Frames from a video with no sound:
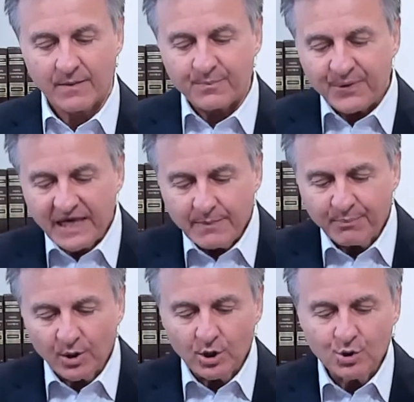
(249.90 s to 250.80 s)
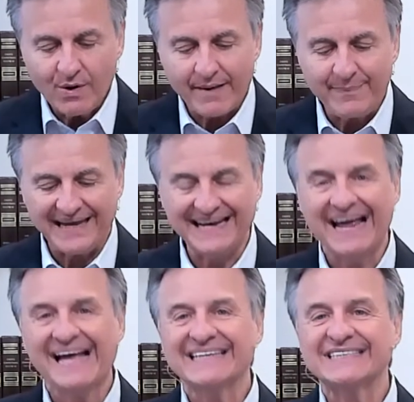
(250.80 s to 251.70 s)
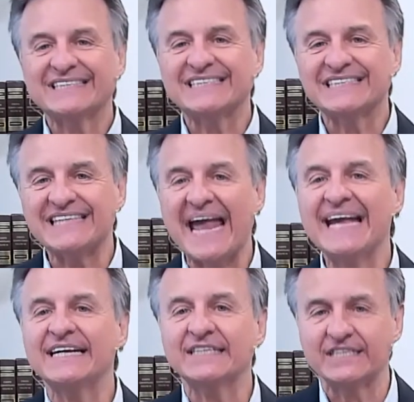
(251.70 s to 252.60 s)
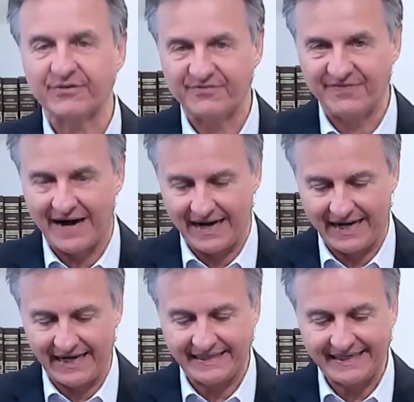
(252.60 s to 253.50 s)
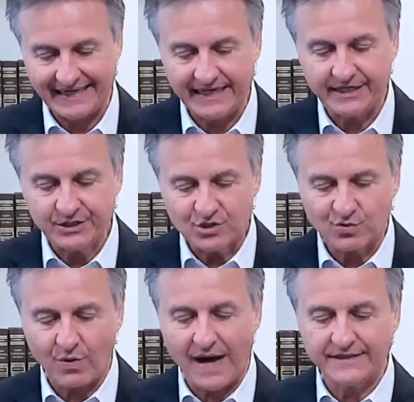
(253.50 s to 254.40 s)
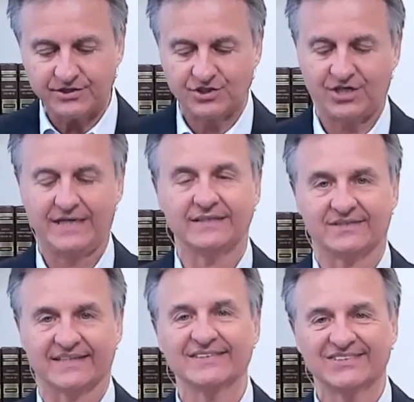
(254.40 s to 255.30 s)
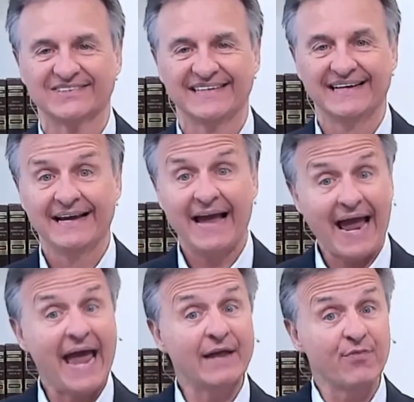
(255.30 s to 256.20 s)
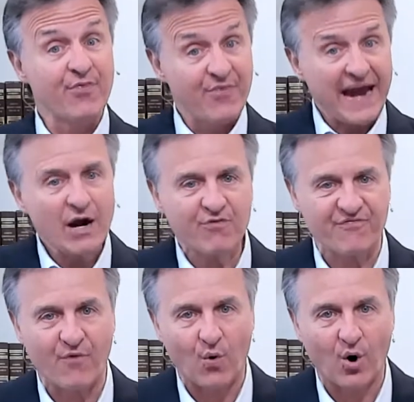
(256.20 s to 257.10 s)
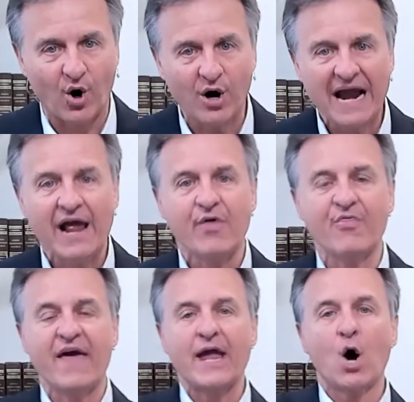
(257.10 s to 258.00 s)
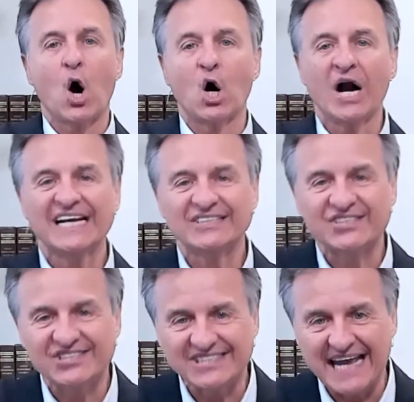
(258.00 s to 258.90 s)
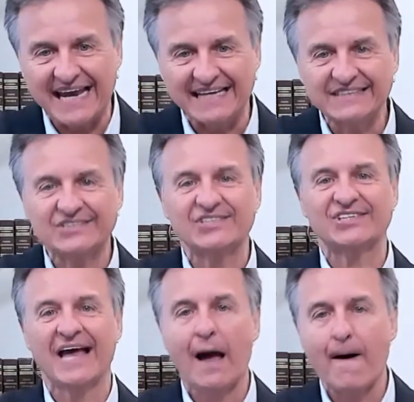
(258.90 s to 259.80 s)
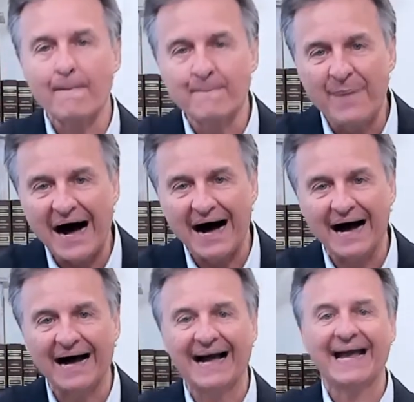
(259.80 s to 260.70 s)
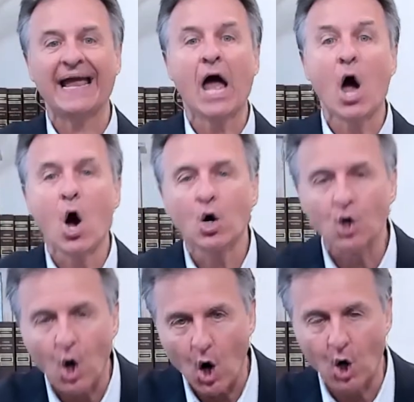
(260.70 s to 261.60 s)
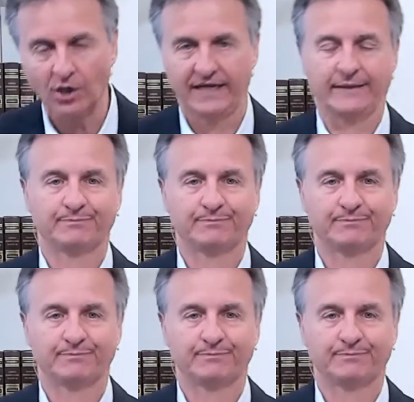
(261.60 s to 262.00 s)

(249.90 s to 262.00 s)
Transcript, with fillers: people who have been sanctified in Christ Jesus, and therefore they are saints by calling.